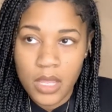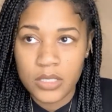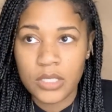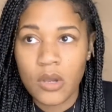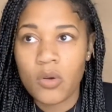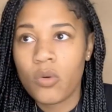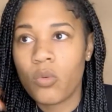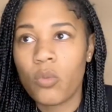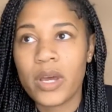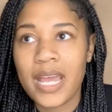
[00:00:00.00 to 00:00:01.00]
So
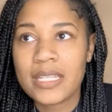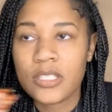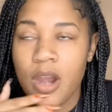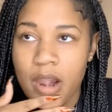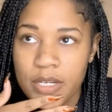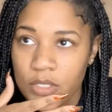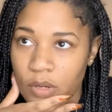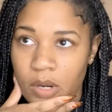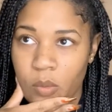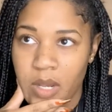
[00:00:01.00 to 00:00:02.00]
what I started
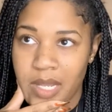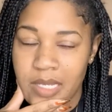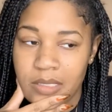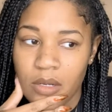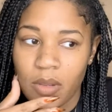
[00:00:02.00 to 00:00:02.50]
doing was,